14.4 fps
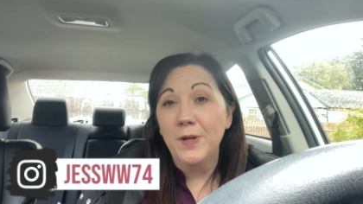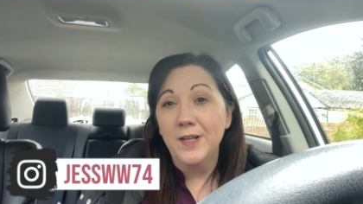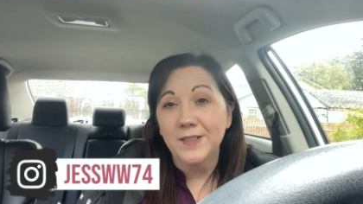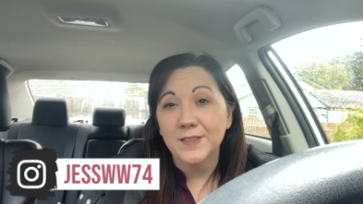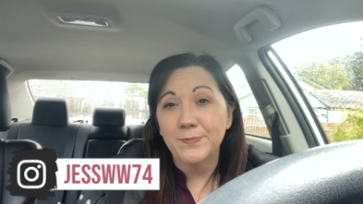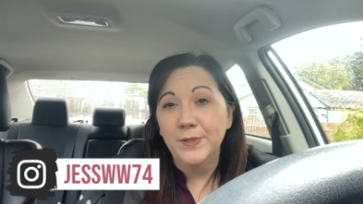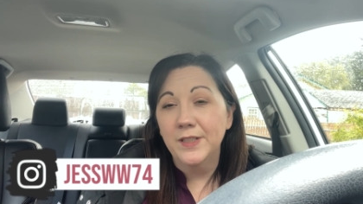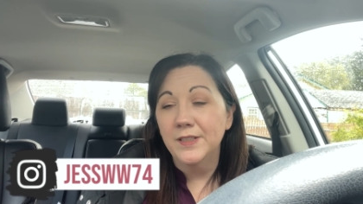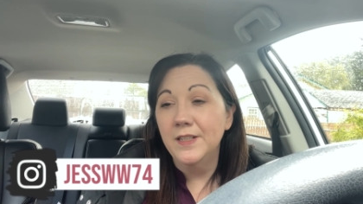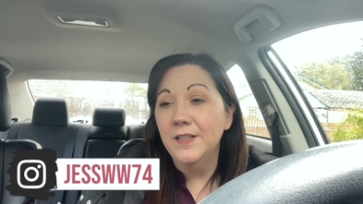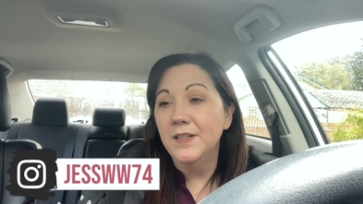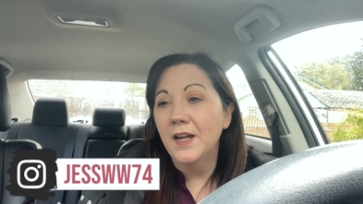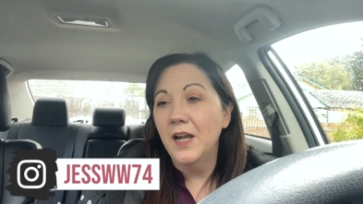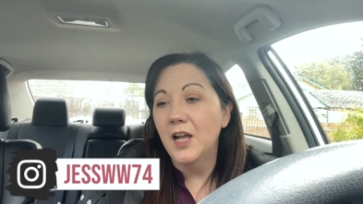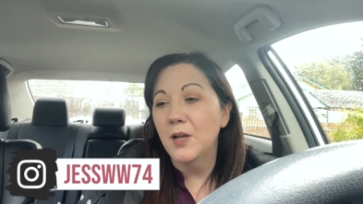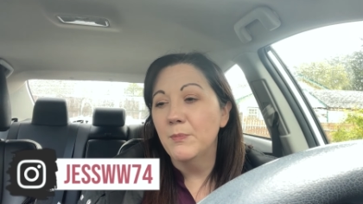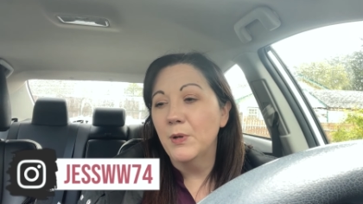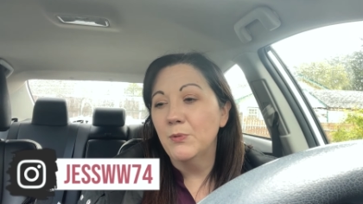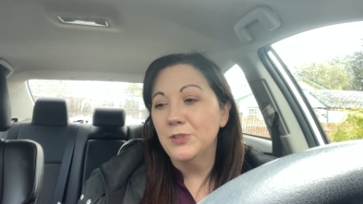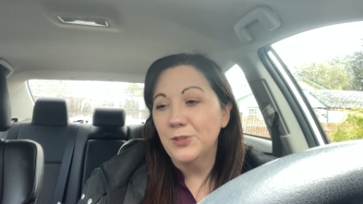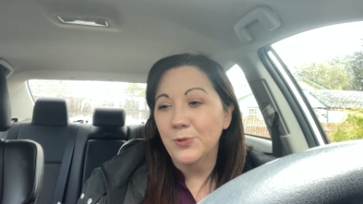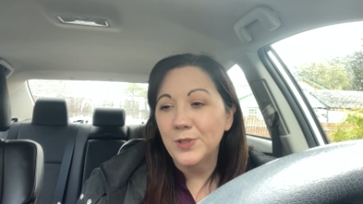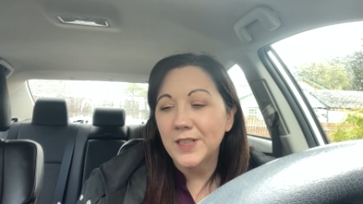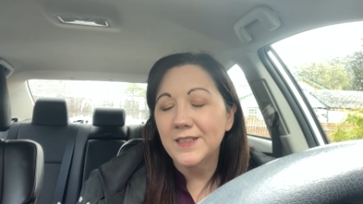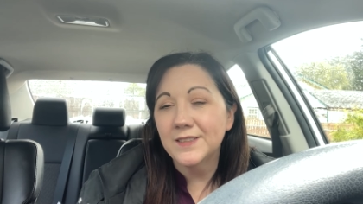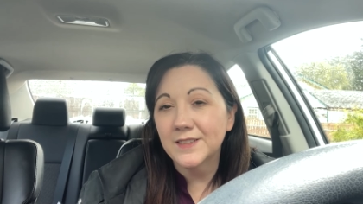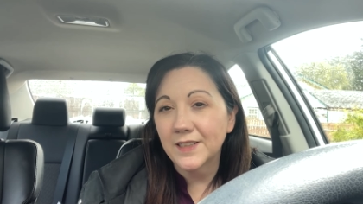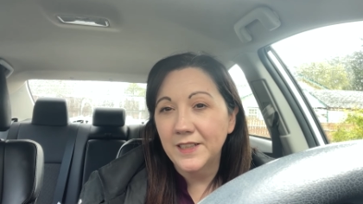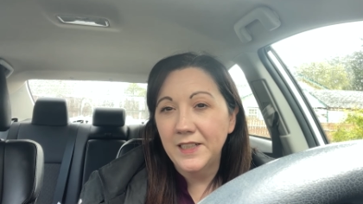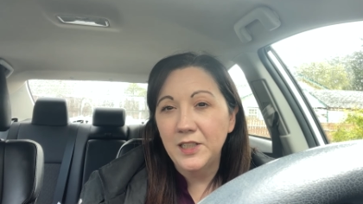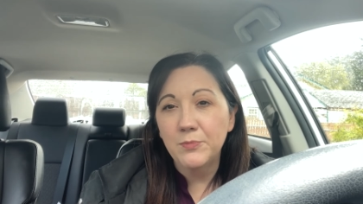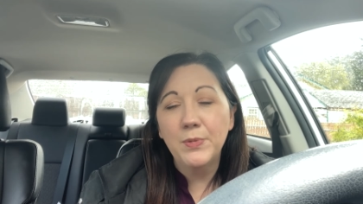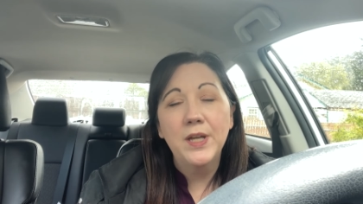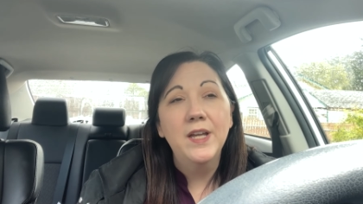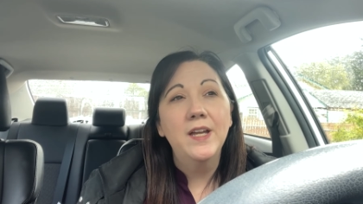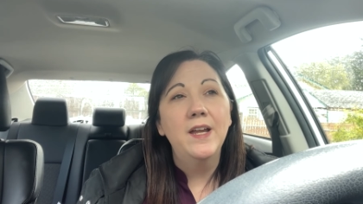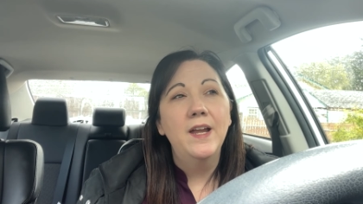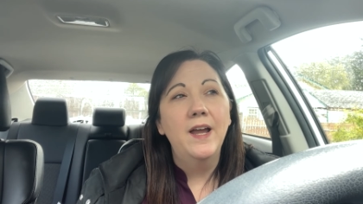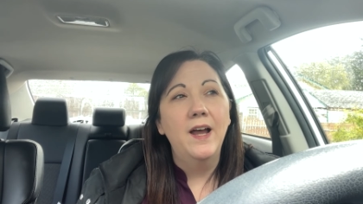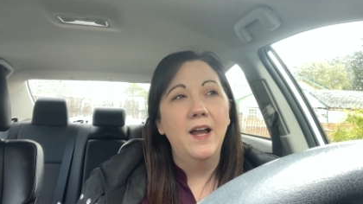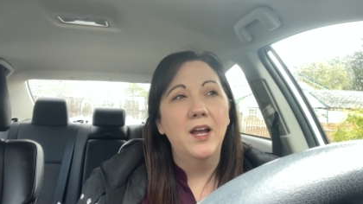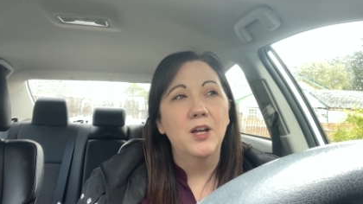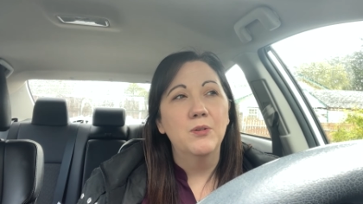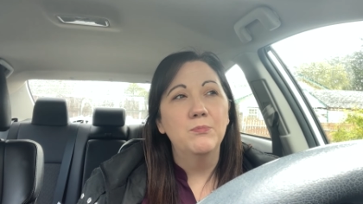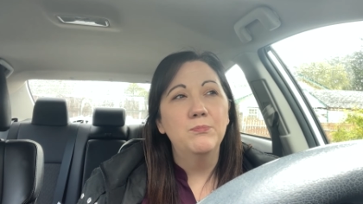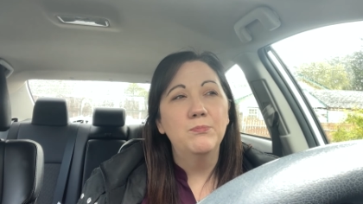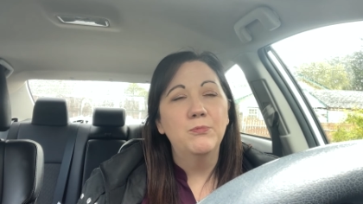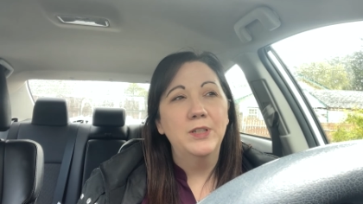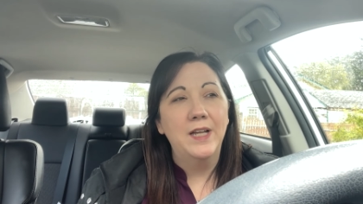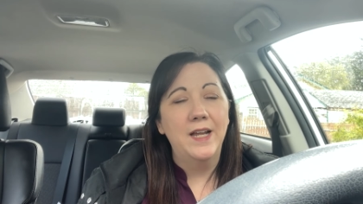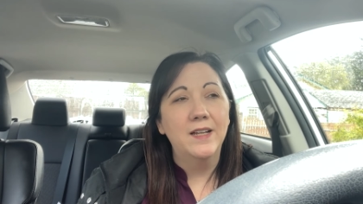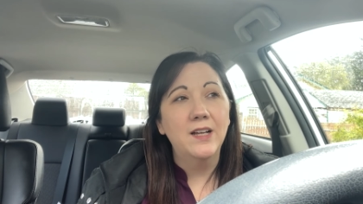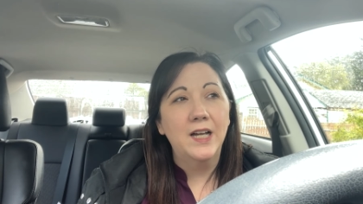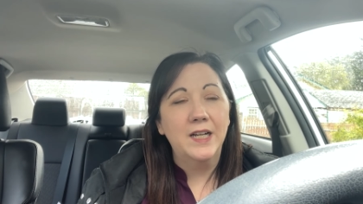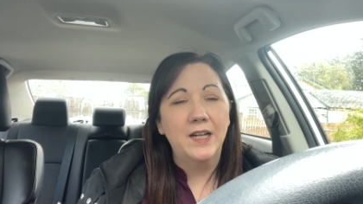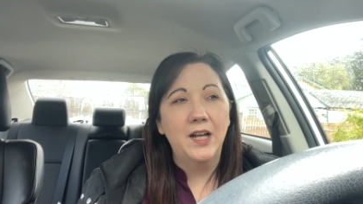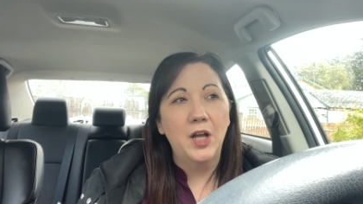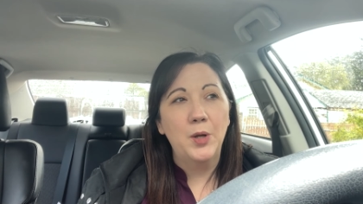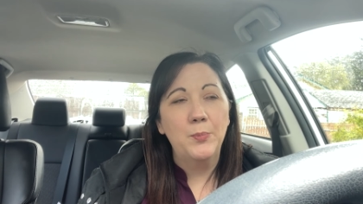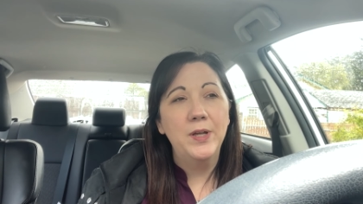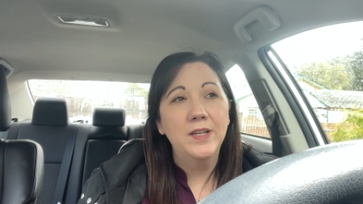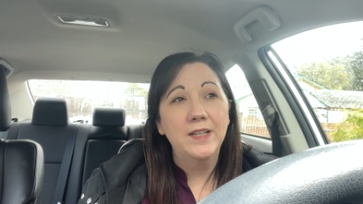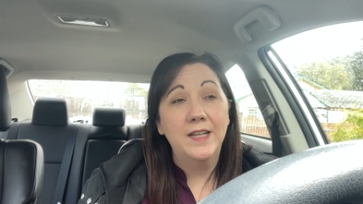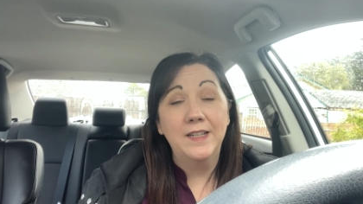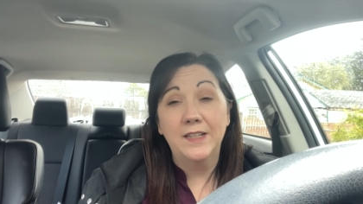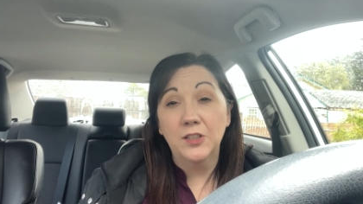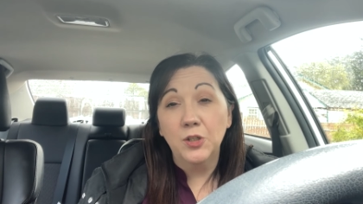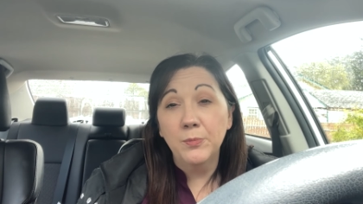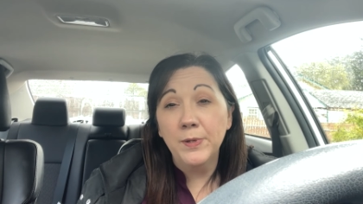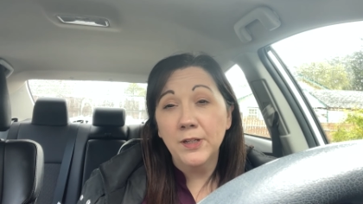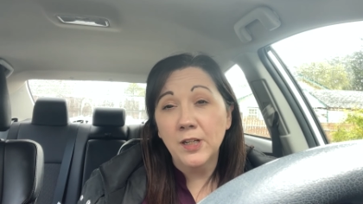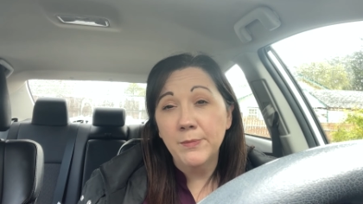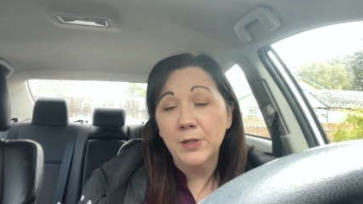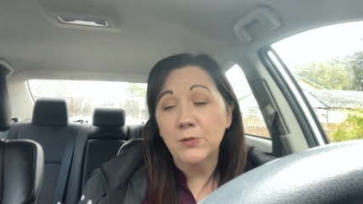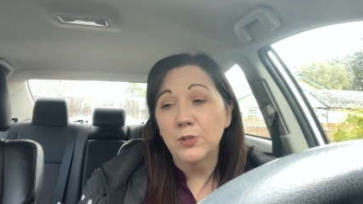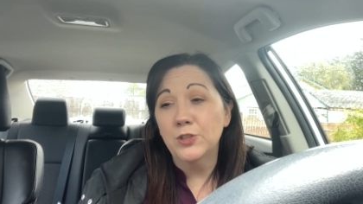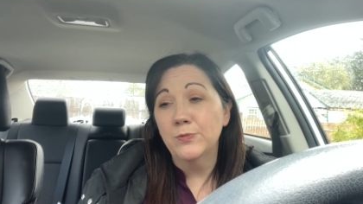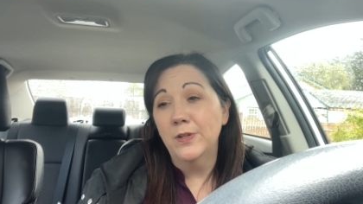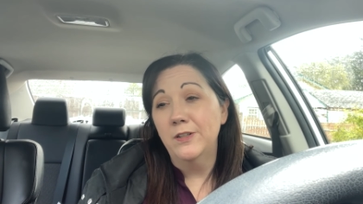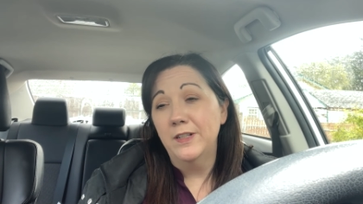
My husband um, was already asleep um, when I got up, and I'd go pick up my grocery.